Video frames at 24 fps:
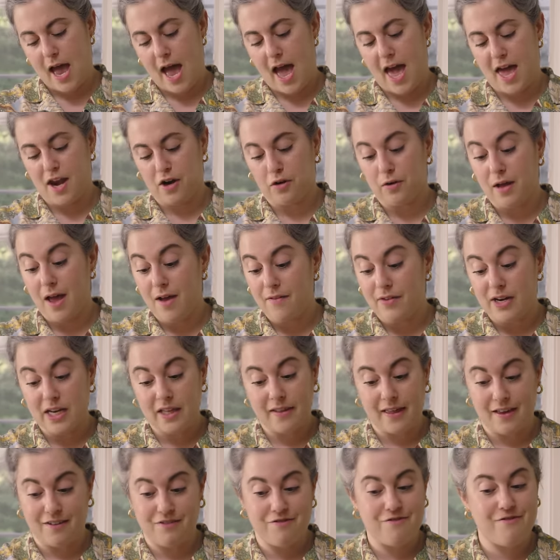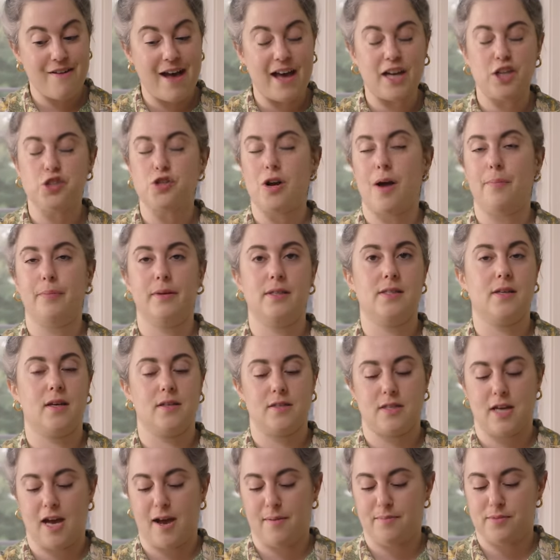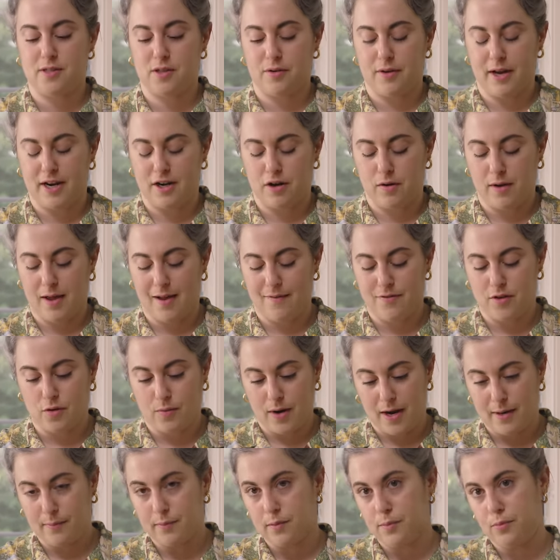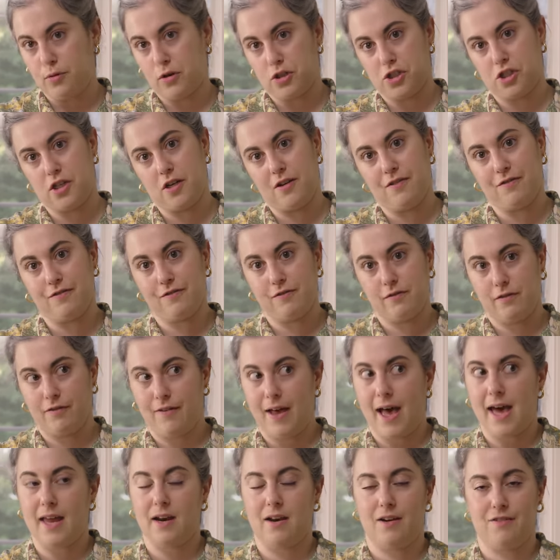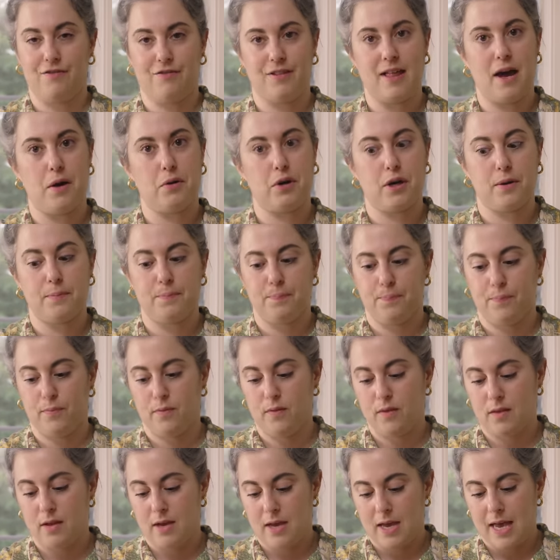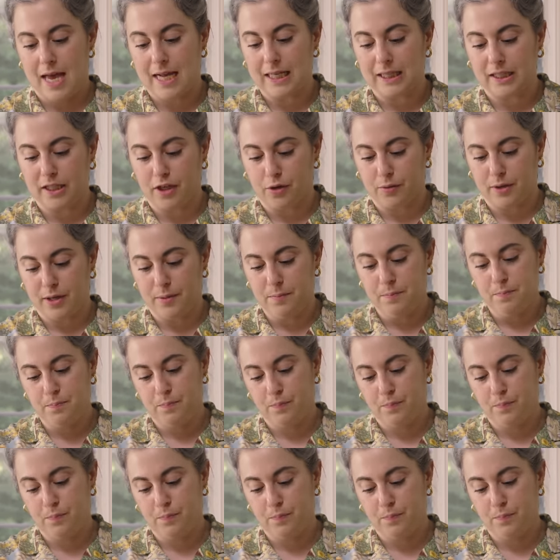I don't have any like fat droplets on top, so I know I have the right proportion of fat and flour and liquid.